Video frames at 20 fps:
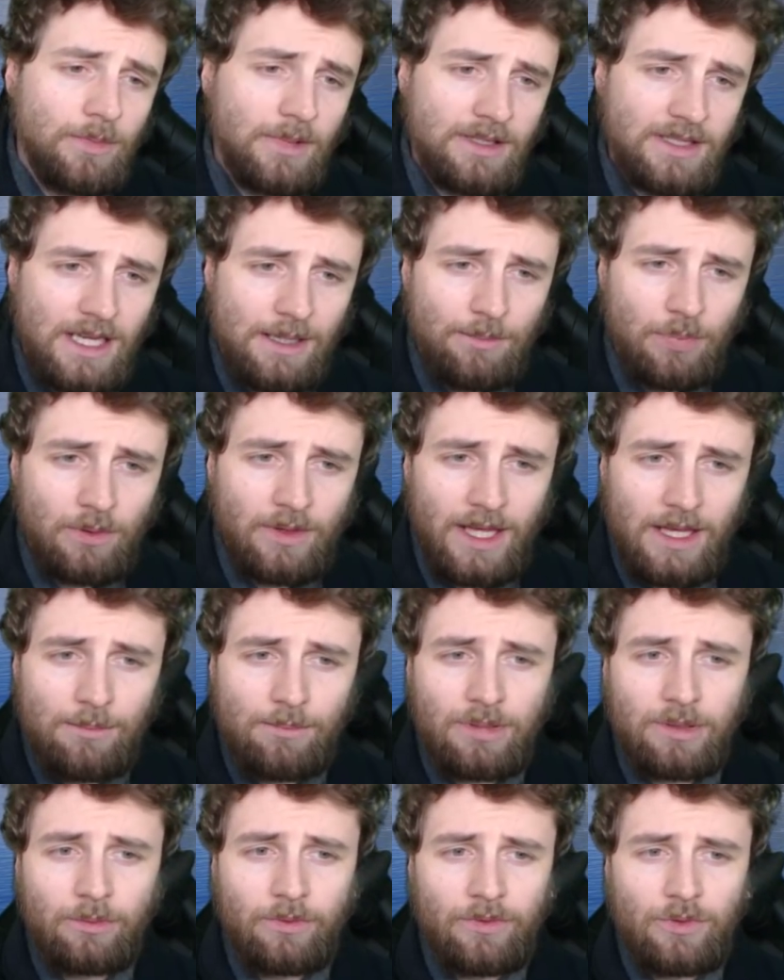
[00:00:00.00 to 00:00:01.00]
example
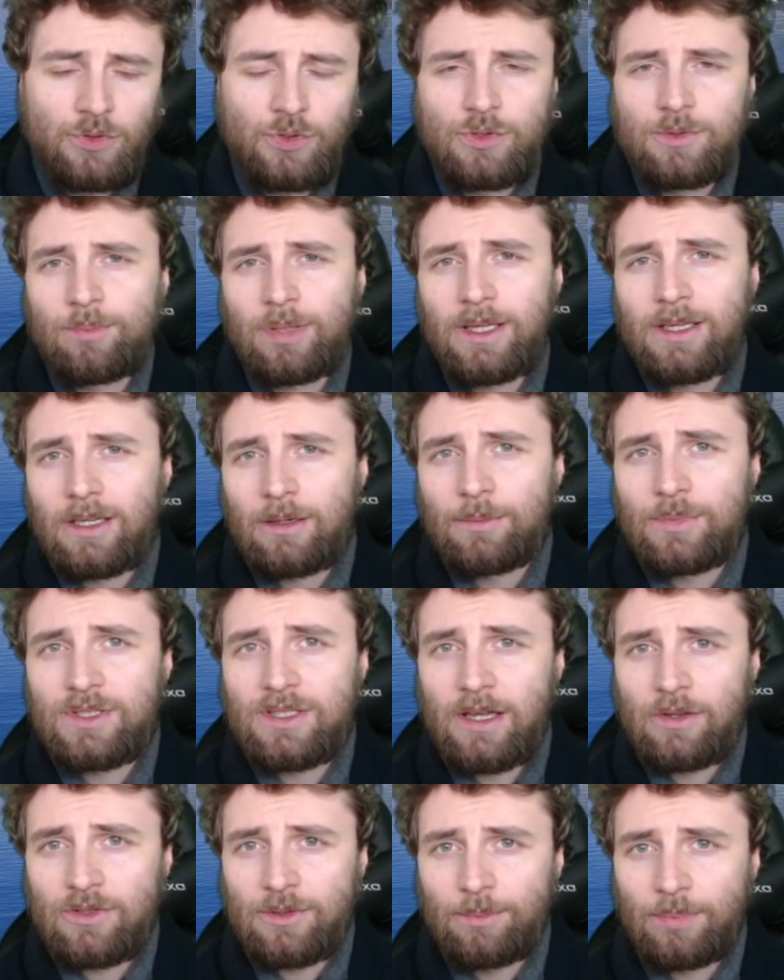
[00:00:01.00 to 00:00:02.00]
gameplay with reduced plane numbers
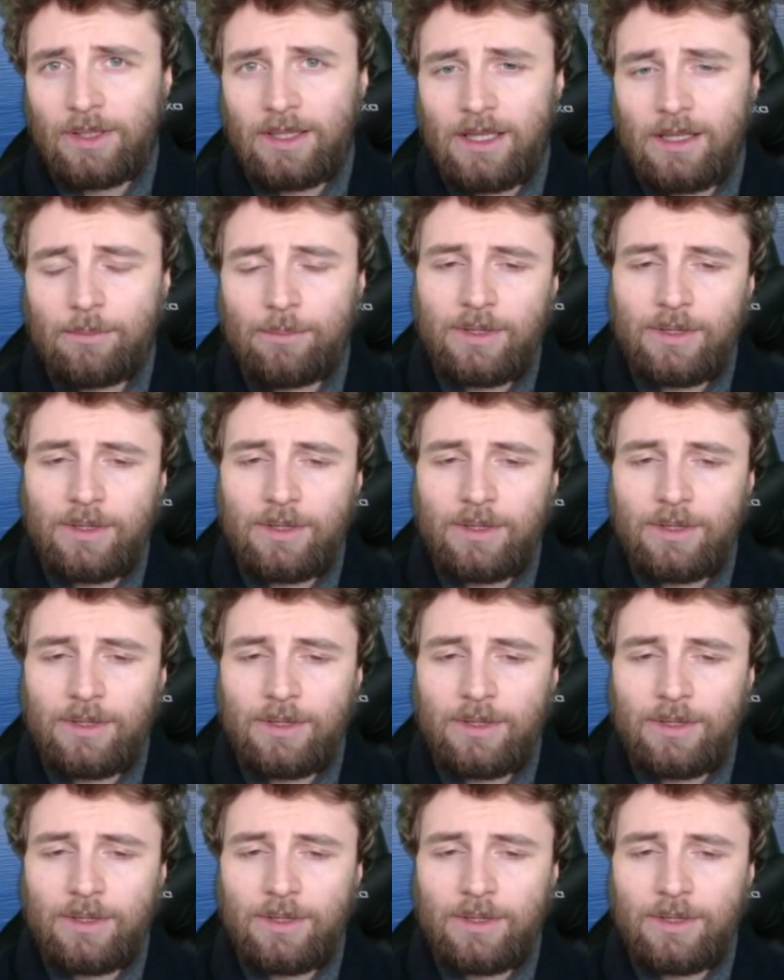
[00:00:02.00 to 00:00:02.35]
to have to play it.